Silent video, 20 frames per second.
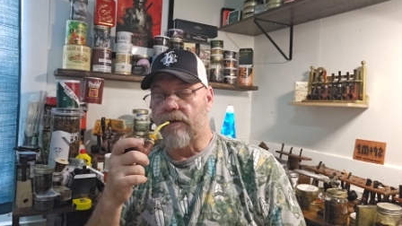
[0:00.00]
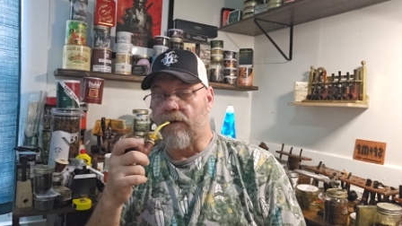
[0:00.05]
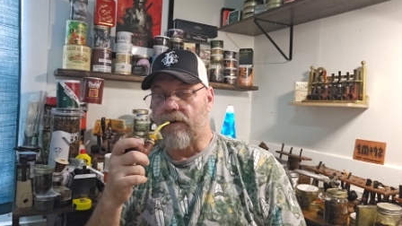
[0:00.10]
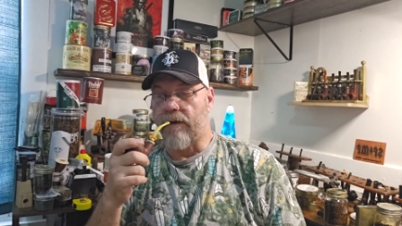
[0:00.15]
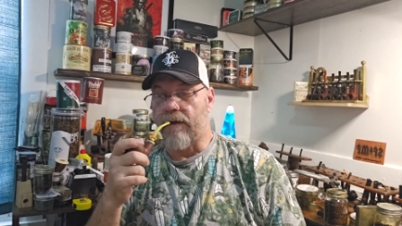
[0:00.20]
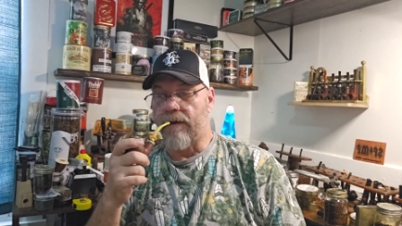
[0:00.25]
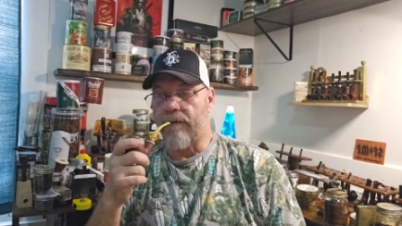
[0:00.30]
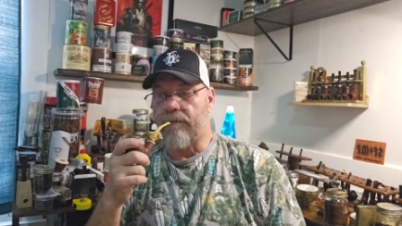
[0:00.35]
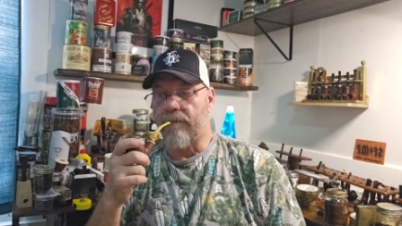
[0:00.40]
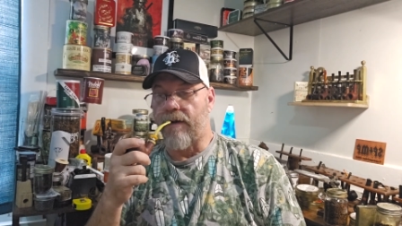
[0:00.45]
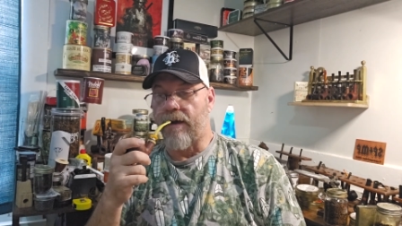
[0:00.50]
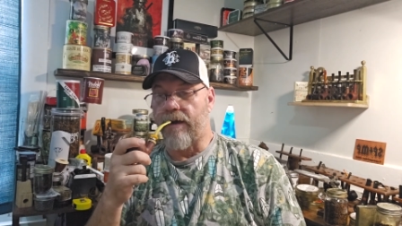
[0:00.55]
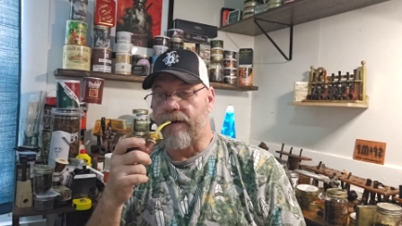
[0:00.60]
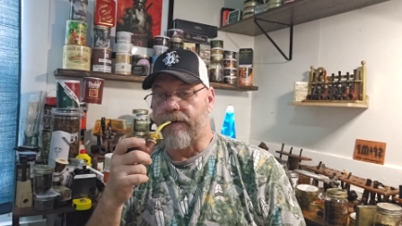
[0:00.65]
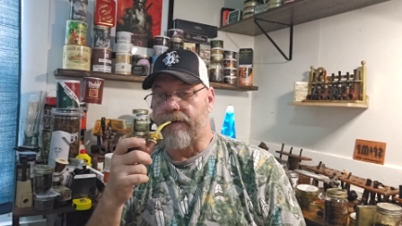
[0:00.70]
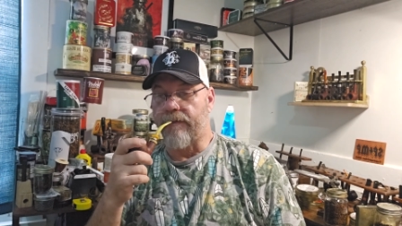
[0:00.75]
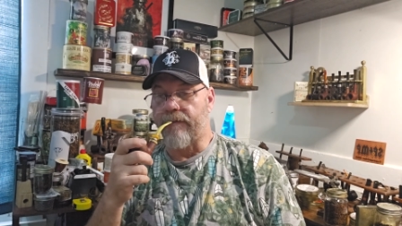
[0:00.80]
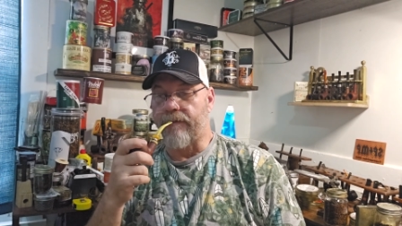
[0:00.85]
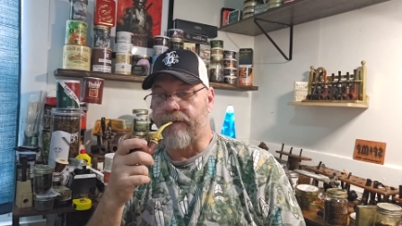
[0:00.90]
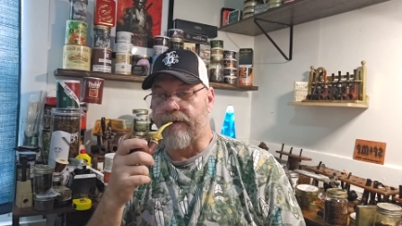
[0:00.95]
Go ahead and buy
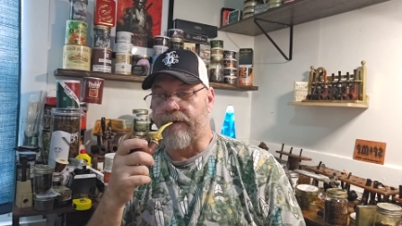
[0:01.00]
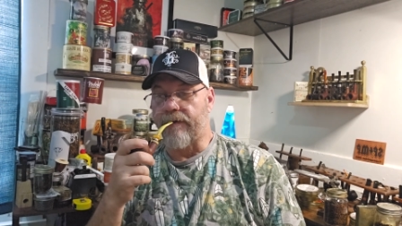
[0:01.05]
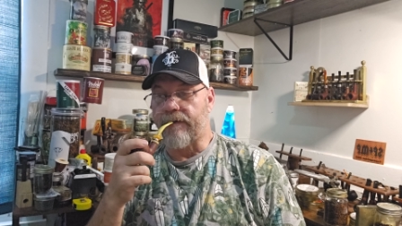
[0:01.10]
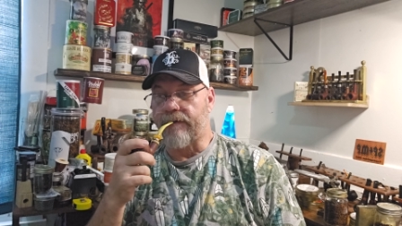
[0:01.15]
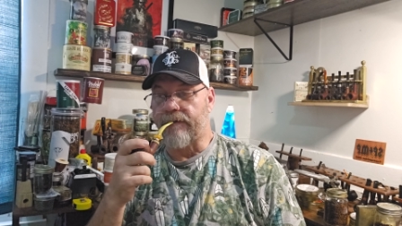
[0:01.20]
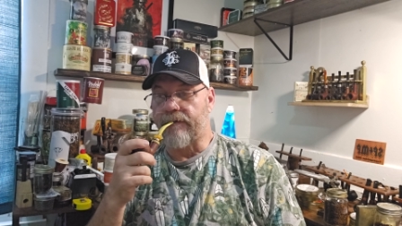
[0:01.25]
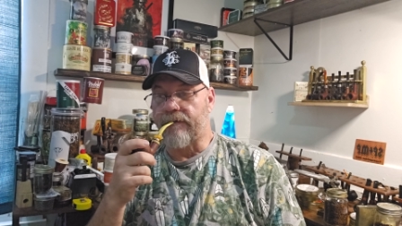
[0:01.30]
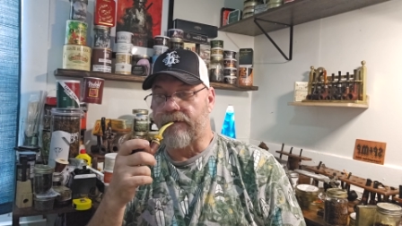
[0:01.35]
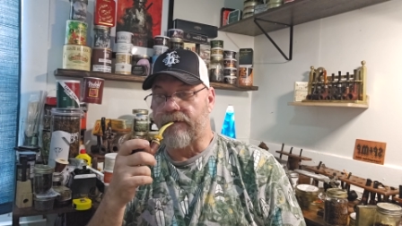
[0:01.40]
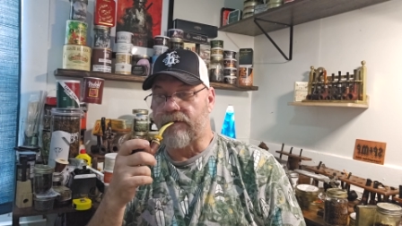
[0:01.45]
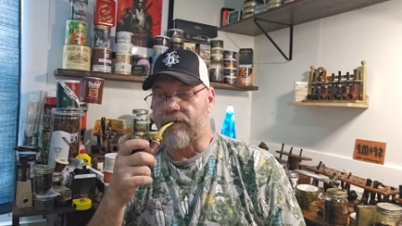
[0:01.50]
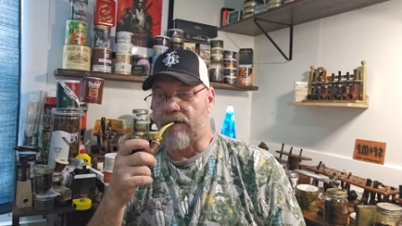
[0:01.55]
them, man.